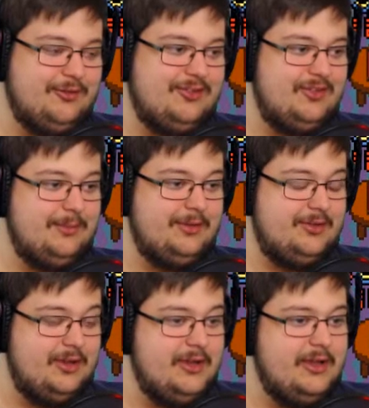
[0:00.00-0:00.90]
what to say about
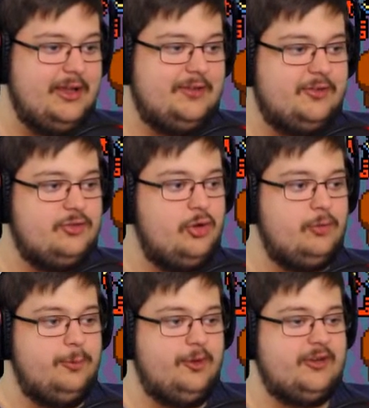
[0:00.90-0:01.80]
this guy. It's a
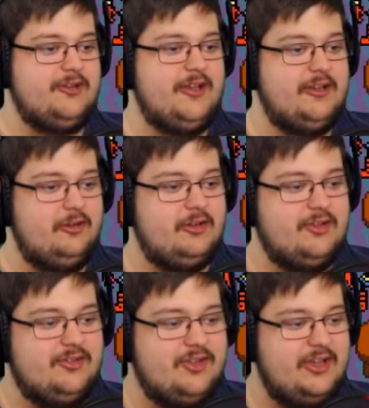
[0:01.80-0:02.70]
joke book. Take a look
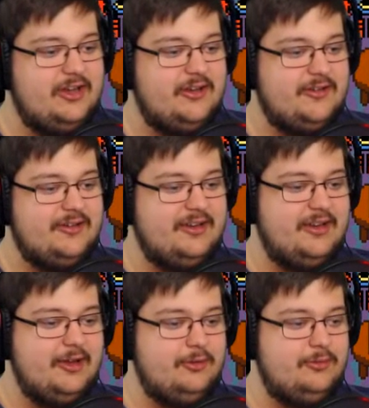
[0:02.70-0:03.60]
inside.
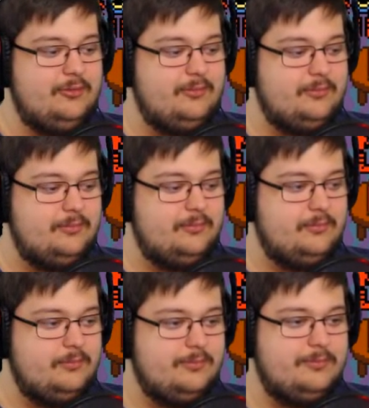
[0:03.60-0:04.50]
No.
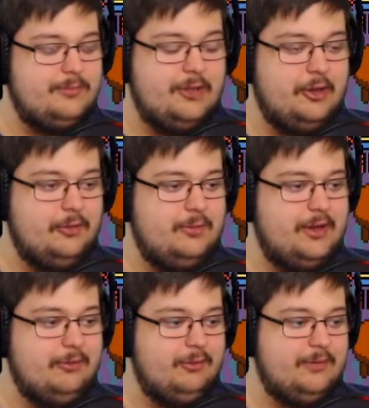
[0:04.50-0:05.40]
No,
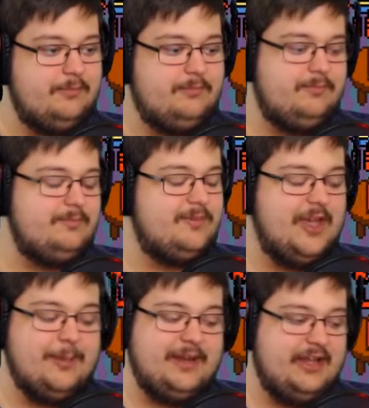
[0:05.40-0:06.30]
I don't want
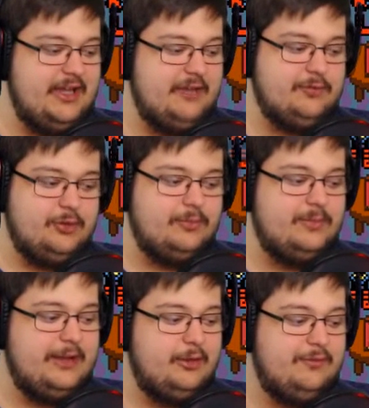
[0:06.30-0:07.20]
Damn it, I have to.
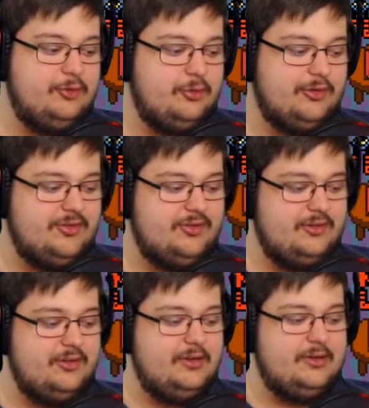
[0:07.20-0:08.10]
I don't have a choice.
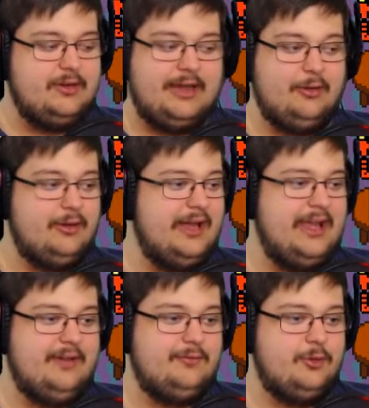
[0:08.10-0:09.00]
I don't, I
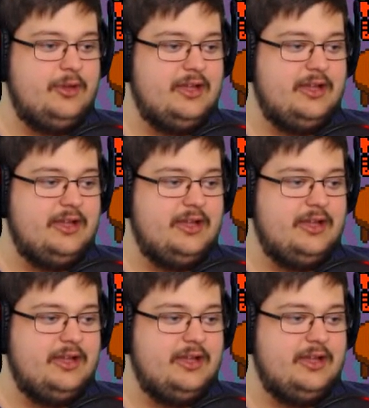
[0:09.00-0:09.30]
have to.